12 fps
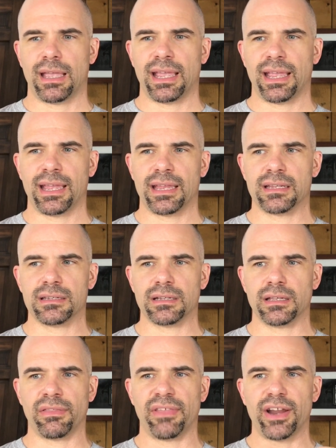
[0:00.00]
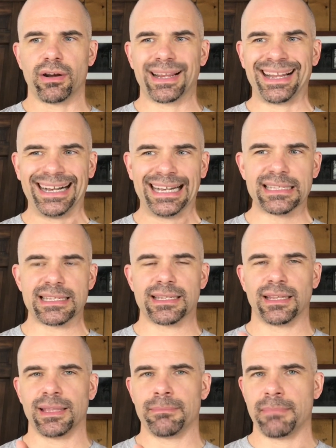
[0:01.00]
and they're
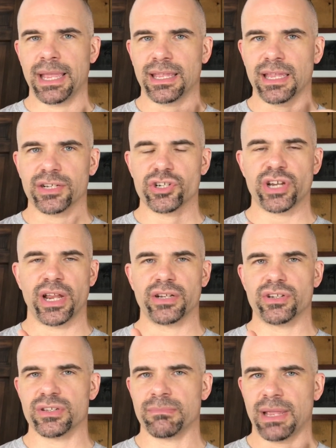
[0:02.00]
constantly making changes,